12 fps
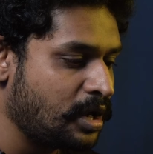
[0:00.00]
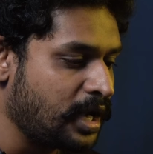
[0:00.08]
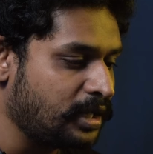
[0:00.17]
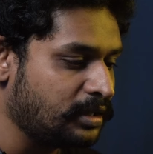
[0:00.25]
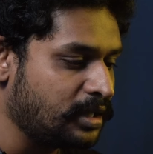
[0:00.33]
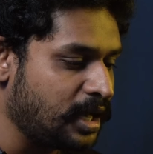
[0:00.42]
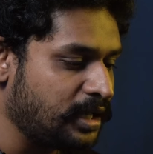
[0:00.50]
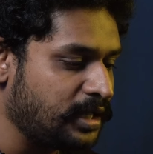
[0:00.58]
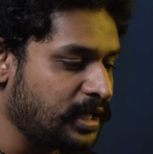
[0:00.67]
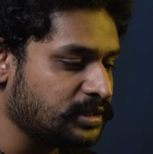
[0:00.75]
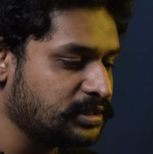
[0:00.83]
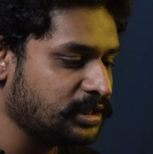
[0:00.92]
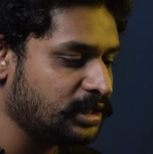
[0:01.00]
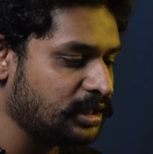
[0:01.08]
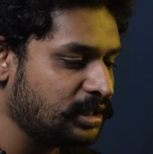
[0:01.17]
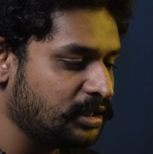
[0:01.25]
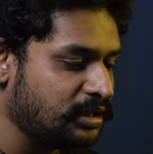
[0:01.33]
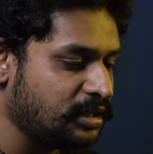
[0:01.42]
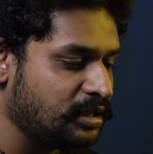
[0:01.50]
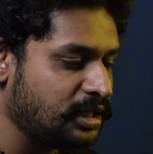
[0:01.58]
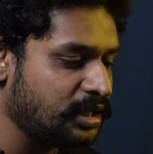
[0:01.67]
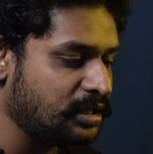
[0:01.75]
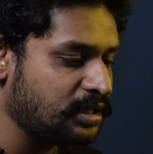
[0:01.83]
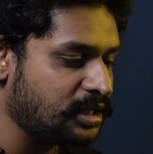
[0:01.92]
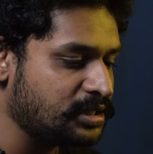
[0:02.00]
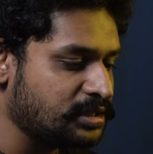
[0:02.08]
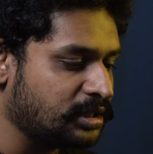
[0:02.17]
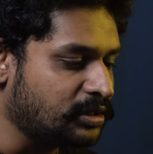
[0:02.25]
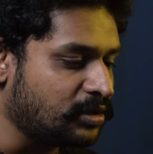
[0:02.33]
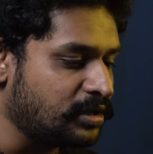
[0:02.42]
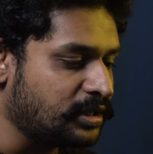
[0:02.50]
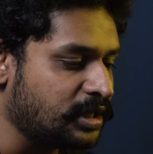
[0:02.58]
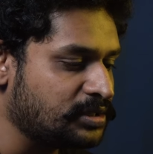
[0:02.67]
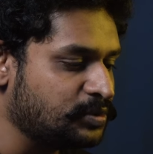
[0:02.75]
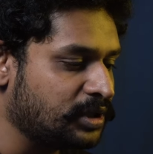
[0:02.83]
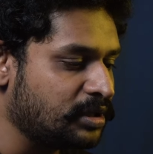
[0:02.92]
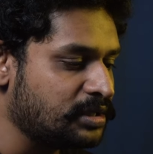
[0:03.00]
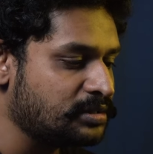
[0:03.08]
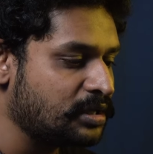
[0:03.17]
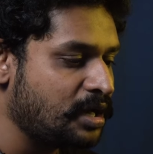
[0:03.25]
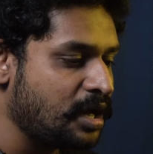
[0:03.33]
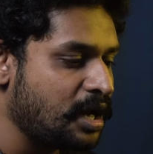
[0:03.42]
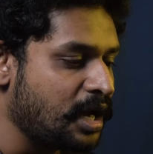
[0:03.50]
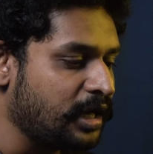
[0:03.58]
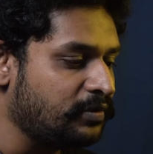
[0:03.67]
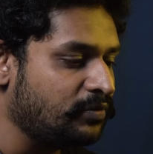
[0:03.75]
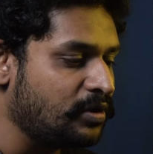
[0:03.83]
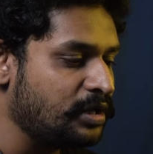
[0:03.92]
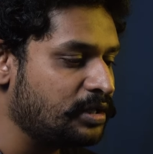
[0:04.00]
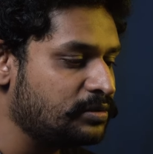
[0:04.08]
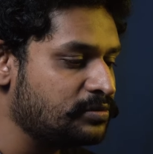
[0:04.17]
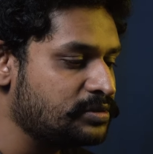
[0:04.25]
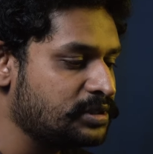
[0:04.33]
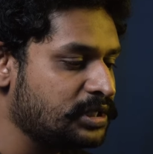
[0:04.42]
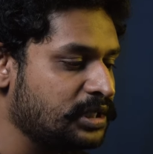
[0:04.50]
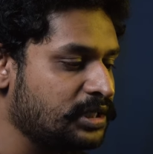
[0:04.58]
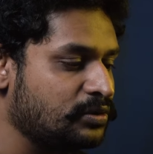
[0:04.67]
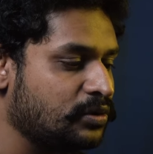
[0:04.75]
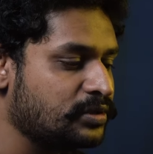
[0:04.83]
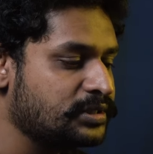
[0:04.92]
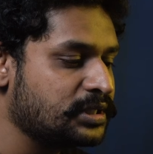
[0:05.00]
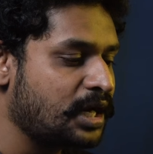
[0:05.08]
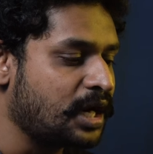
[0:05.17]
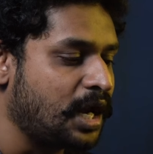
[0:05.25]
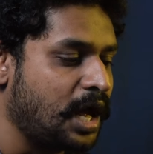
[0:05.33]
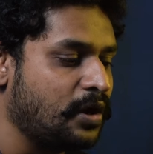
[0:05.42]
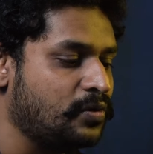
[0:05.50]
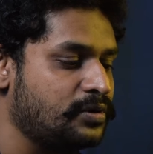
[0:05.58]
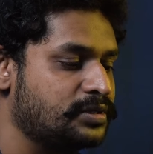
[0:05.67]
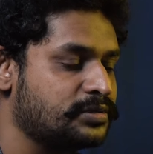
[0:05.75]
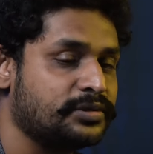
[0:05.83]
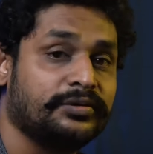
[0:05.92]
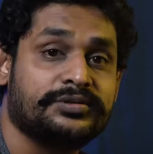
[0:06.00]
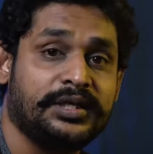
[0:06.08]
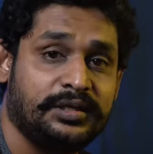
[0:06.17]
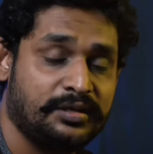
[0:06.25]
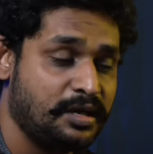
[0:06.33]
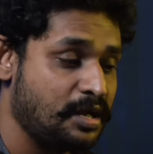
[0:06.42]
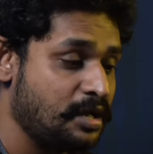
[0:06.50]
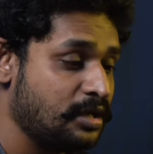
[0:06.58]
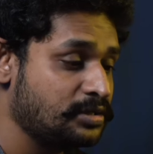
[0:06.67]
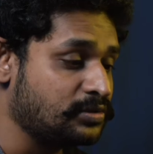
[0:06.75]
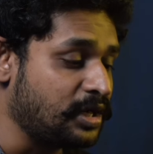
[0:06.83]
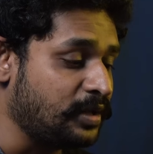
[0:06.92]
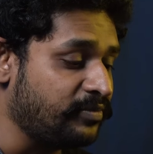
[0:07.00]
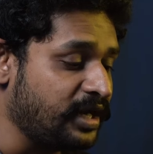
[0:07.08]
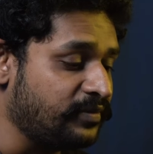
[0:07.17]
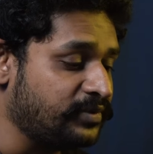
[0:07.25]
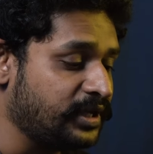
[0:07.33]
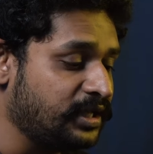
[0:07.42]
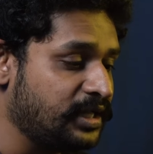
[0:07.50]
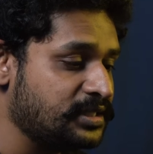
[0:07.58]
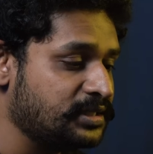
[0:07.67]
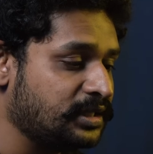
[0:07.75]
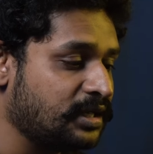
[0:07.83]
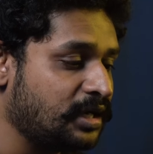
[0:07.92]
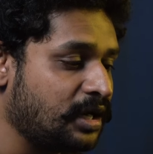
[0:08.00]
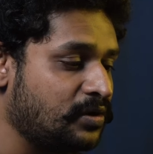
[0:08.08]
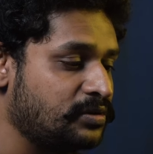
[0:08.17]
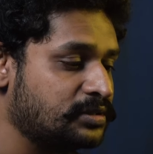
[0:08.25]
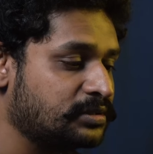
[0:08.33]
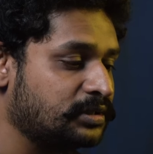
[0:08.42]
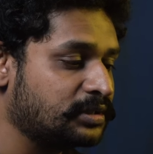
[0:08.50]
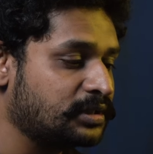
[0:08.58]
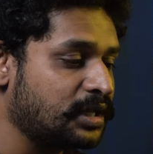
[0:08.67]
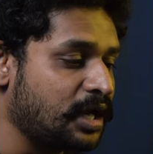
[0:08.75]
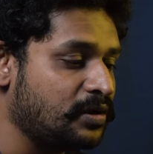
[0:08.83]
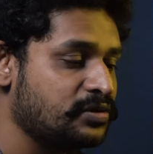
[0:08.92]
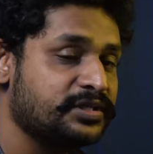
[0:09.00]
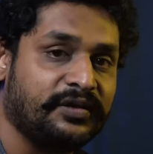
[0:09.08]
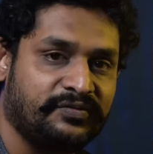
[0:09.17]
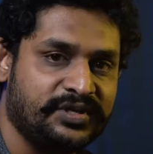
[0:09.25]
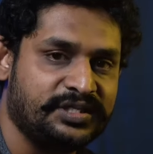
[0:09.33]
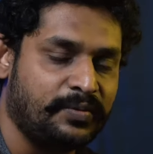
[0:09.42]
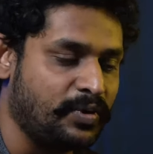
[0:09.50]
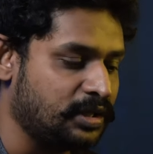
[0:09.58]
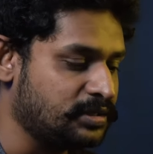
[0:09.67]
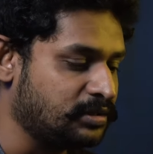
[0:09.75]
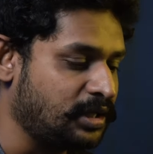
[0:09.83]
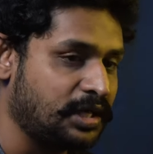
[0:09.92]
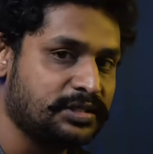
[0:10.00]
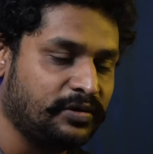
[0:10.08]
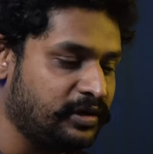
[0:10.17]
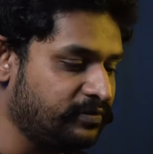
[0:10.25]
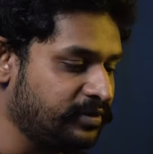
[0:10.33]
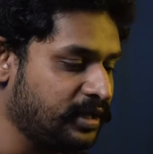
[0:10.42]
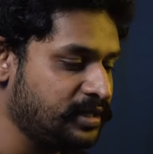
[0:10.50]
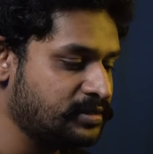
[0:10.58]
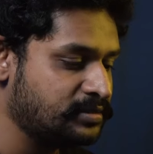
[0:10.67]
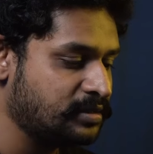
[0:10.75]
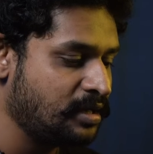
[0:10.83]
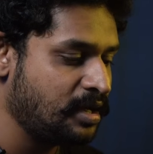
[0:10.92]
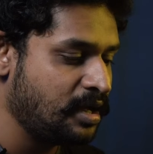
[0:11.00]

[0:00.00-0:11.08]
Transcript: I'll actually decrease the contrast because I wanted to see those clouds. So see, so I'm, when I'm decreasing the clouds are visible. So that's how it works.